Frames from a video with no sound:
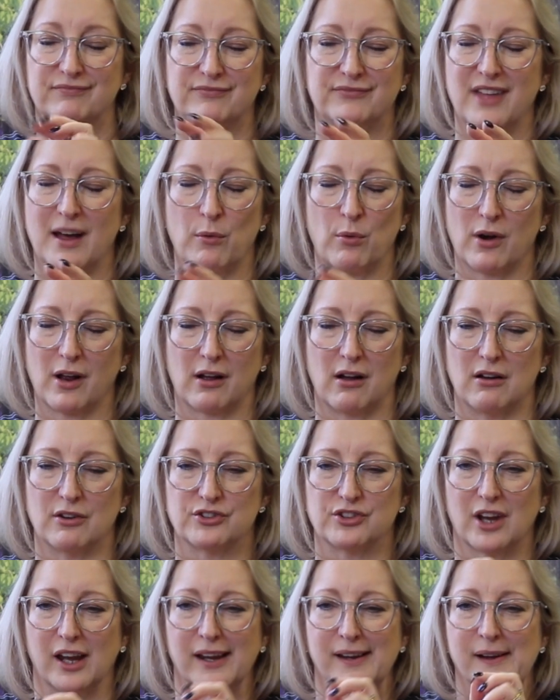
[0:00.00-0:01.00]
That one I can't
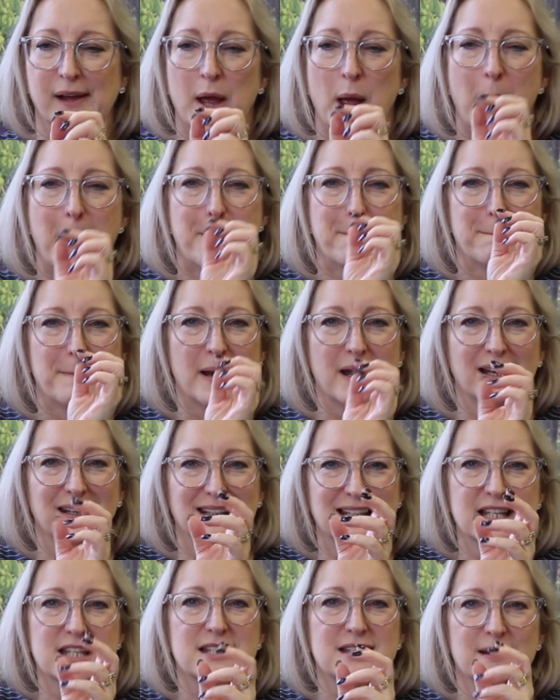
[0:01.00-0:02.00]
show you. But at
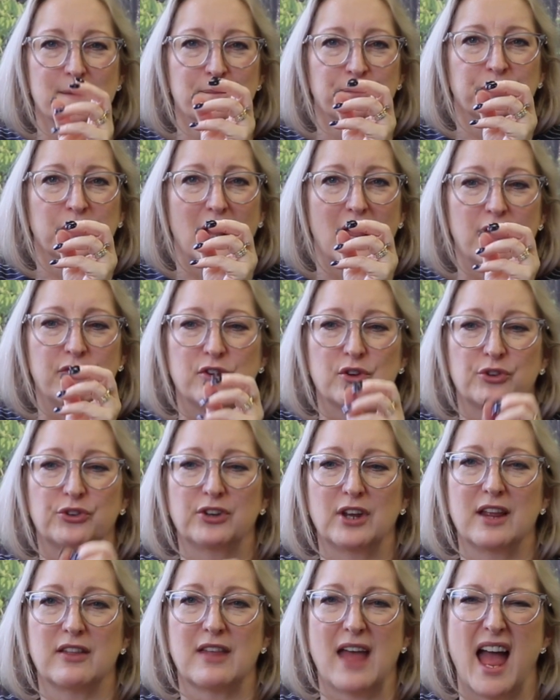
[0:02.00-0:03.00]
least if you're
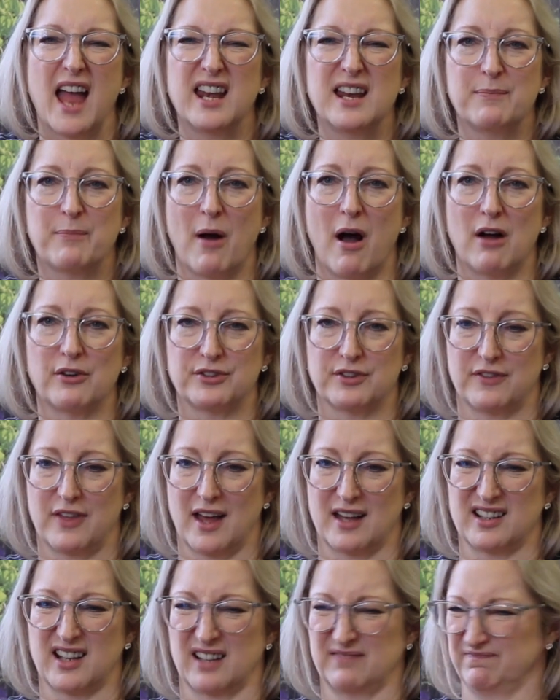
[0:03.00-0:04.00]
seeing any part of
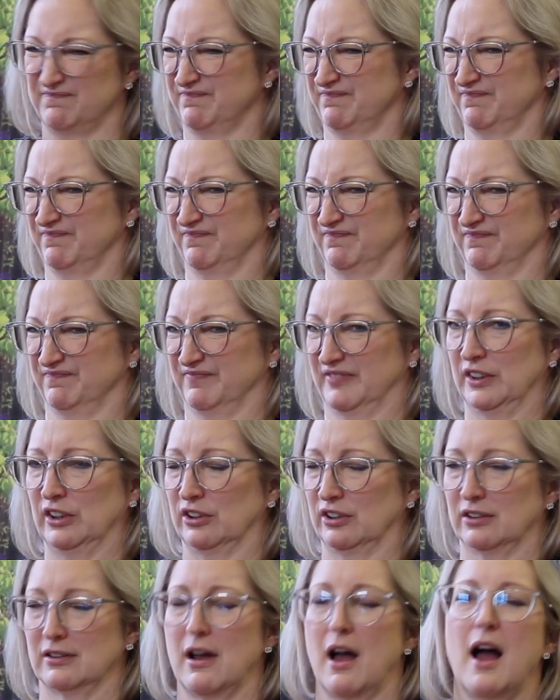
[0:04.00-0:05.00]
that, like,
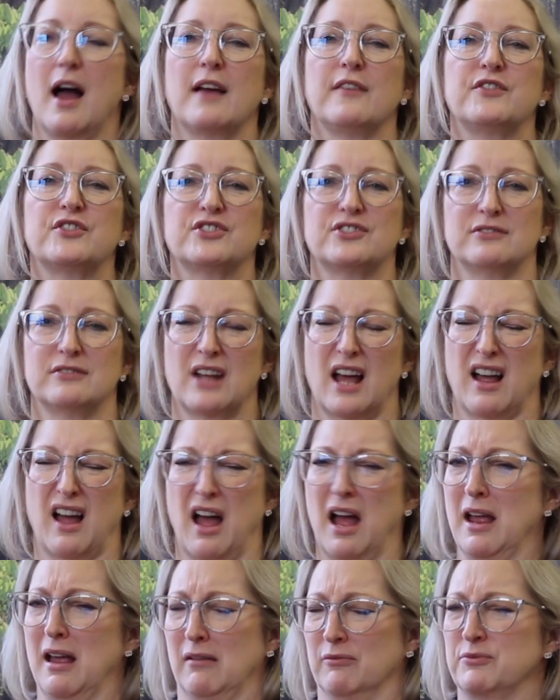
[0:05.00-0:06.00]
I'm
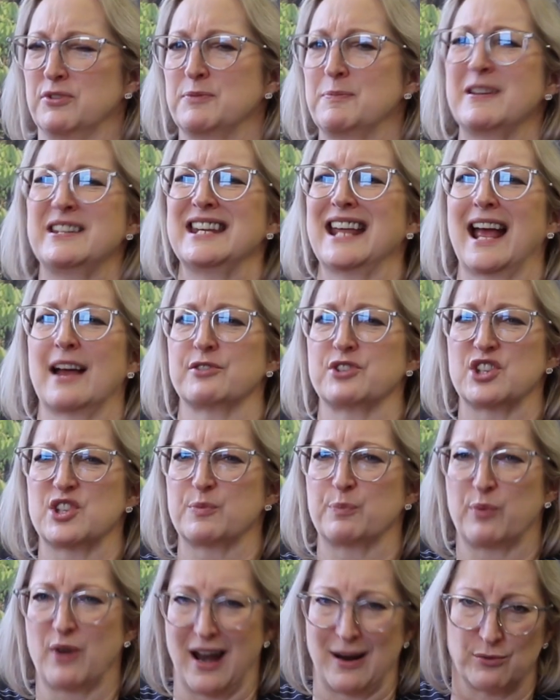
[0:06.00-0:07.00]
spitting out a
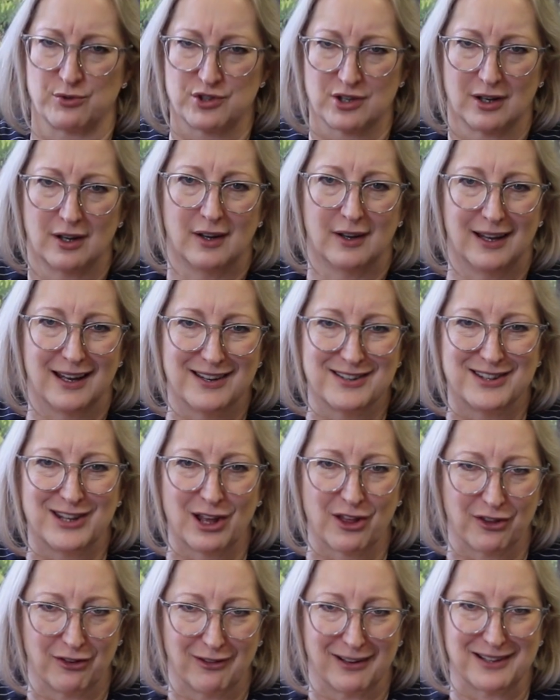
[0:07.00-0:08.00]
sprout is the
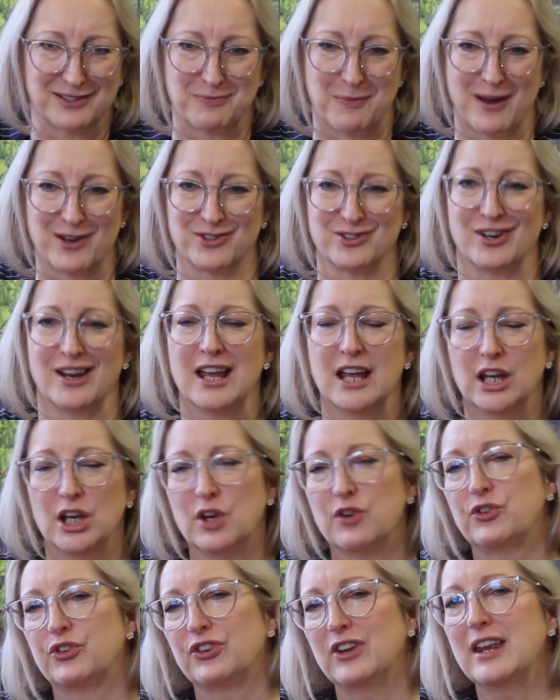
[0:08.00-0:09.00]
other expression. You
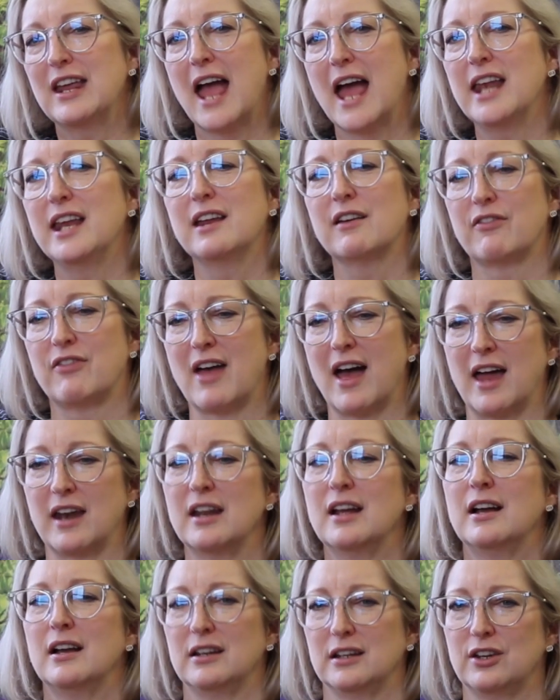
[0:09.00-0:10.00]
see any of that,
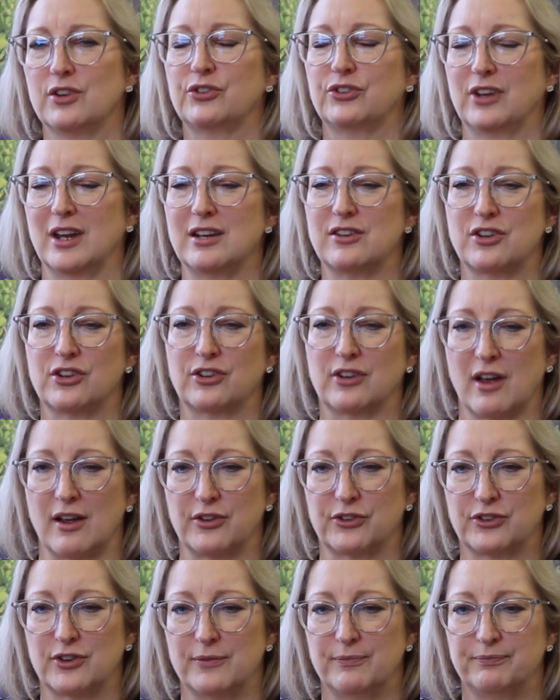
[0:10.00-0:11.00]
you're seeing
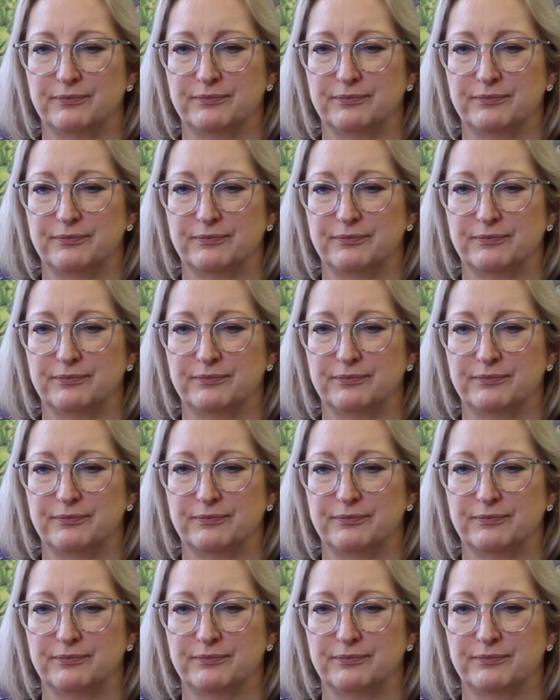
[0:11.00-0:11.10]
disgust.